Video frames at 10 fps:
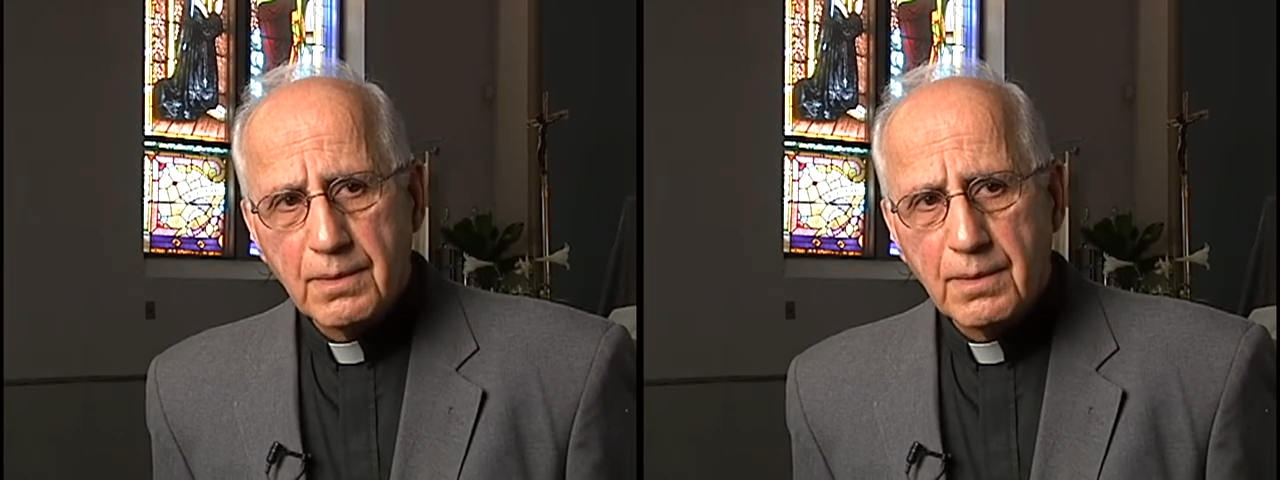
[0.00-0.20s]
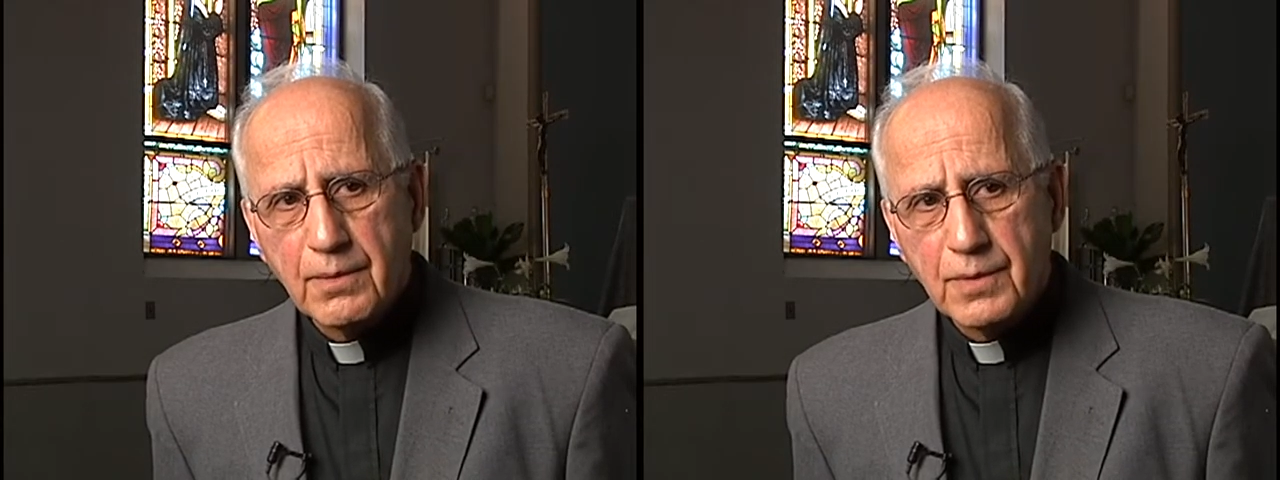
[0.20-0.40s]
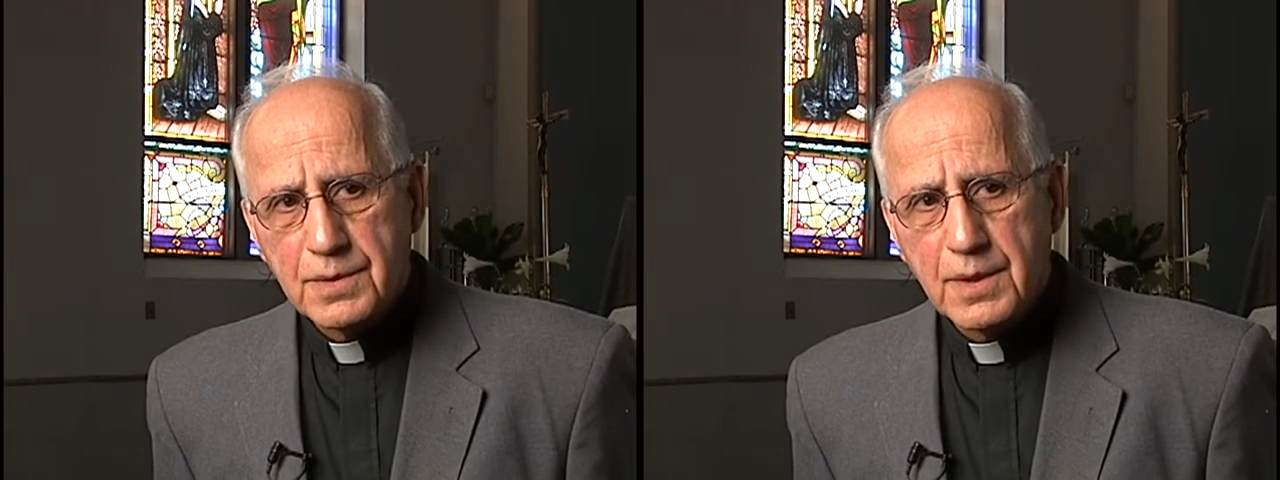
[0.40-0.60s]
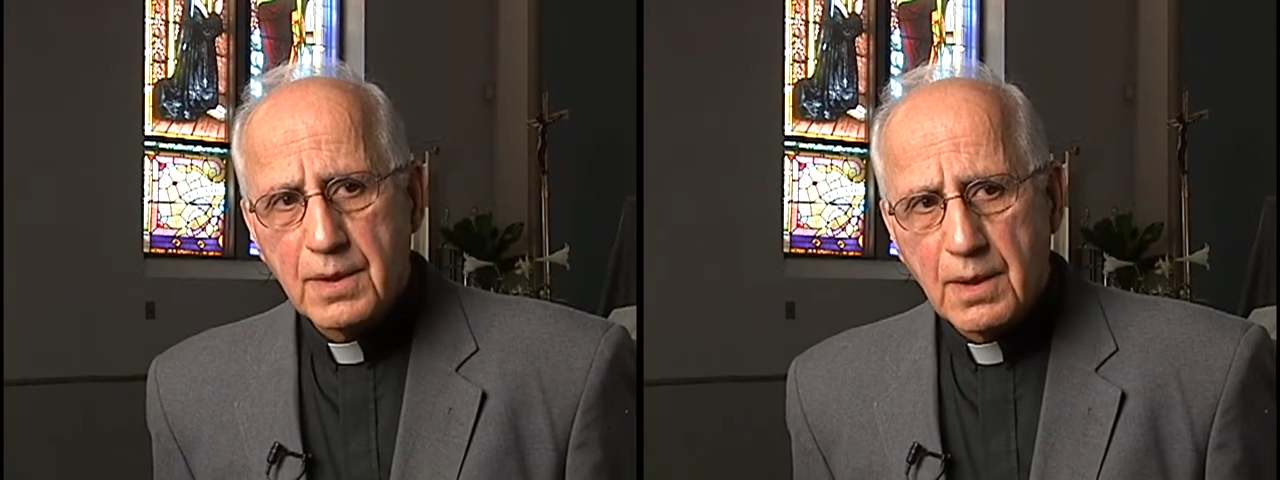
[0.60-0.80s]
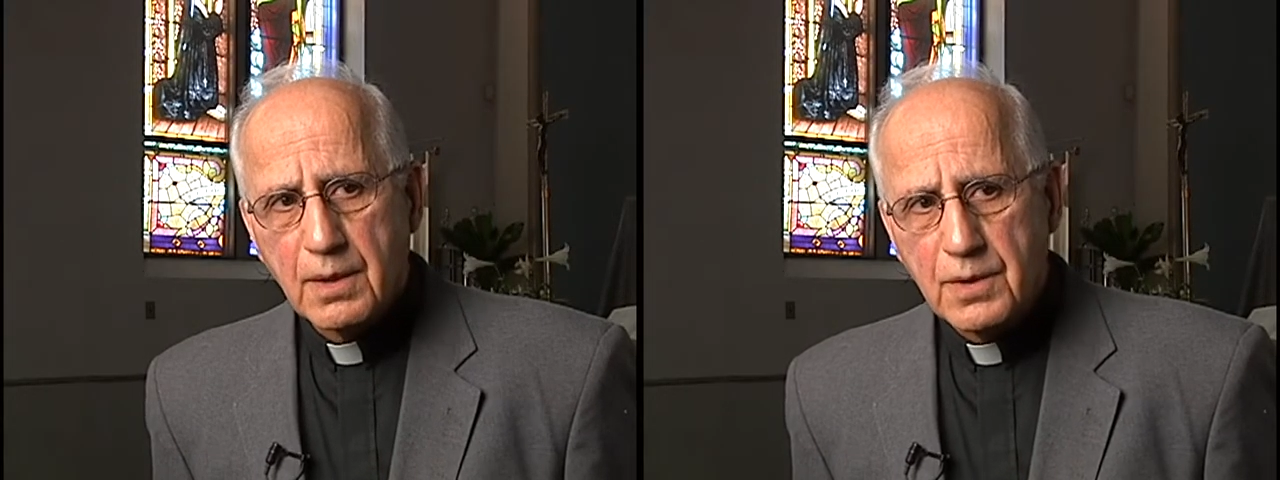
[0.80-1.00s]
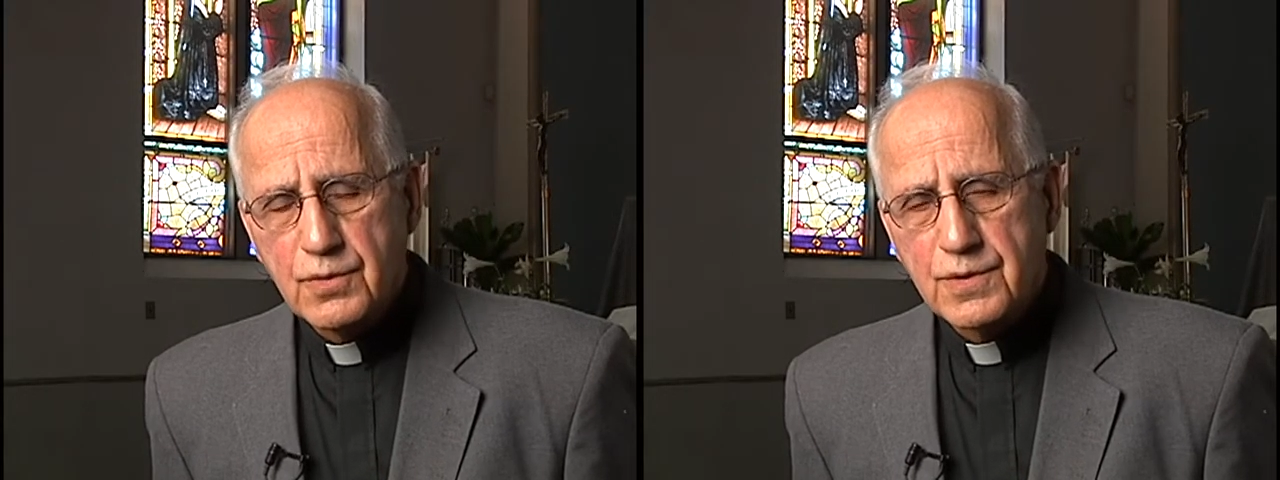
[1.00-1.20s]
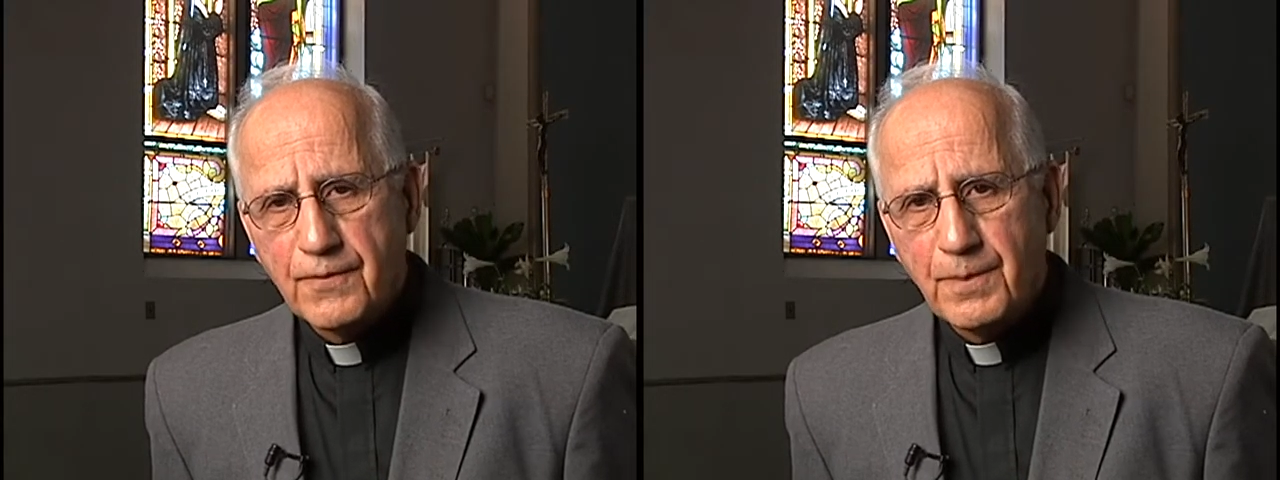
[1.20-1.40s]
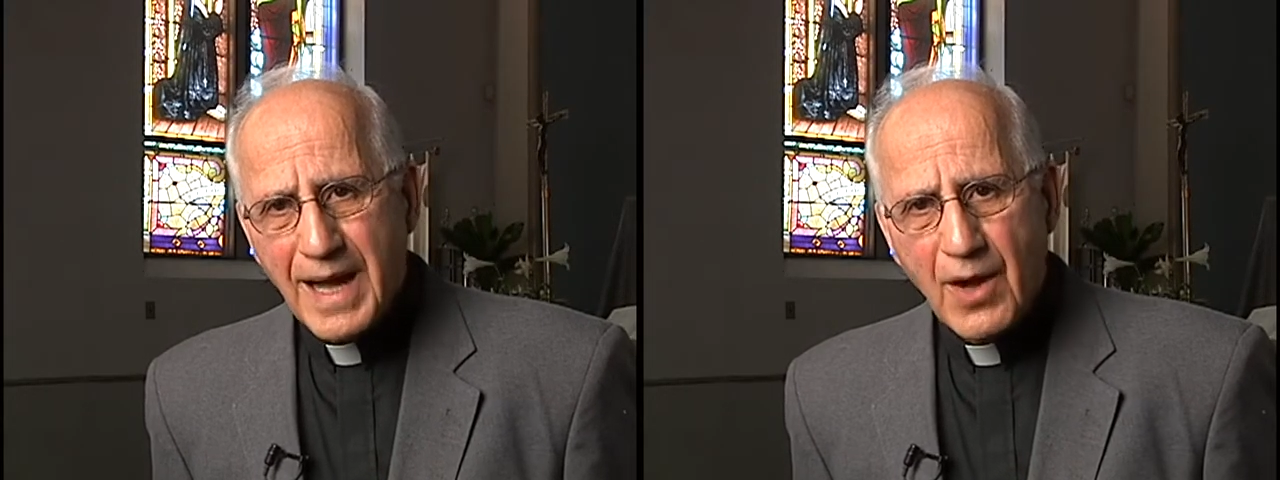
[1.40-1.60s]
we see a use
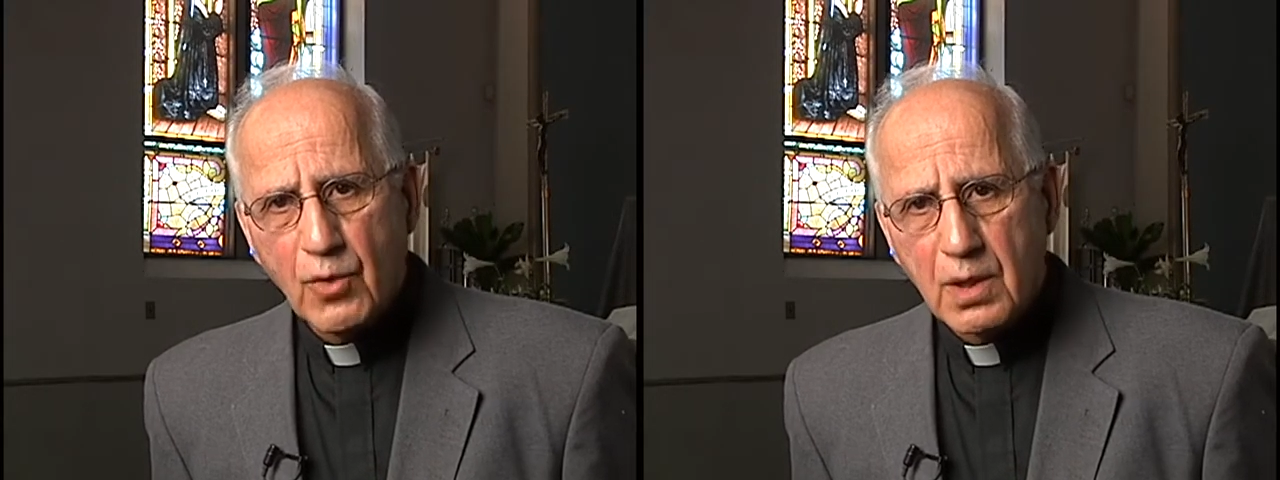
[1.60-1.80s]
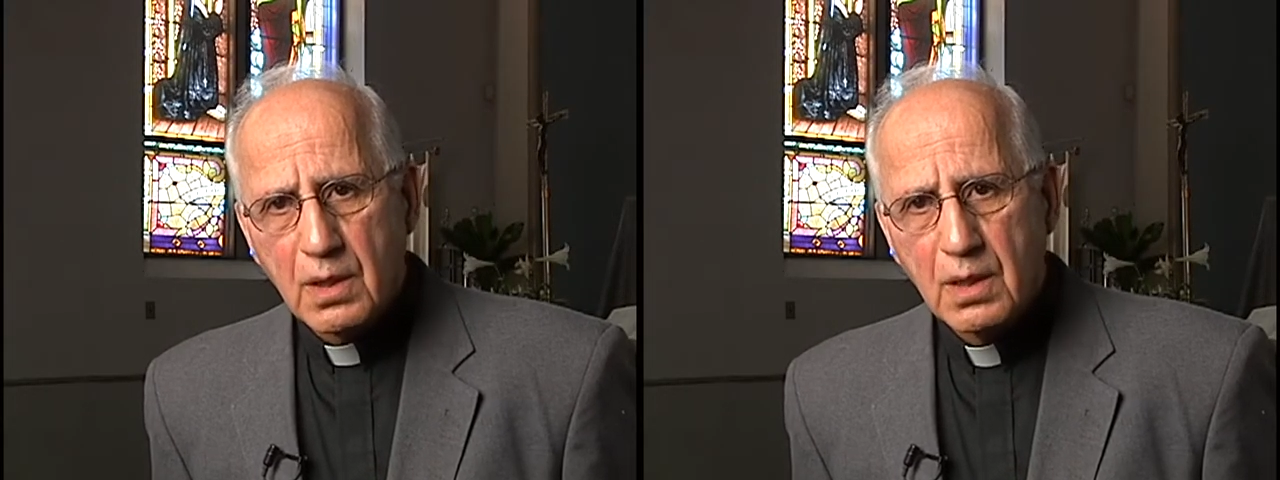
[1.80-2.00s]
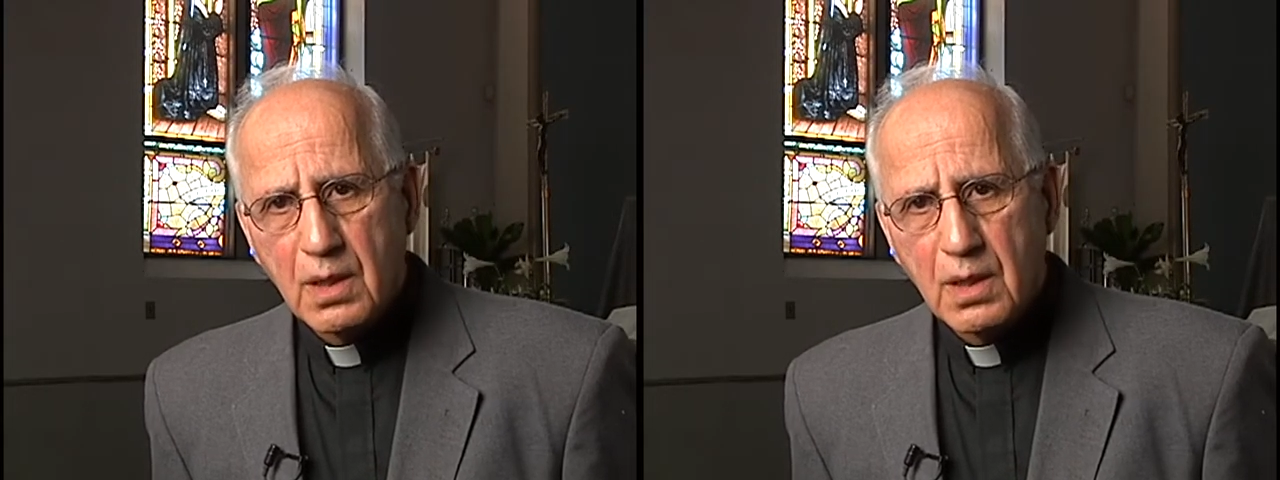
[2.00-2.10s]
of power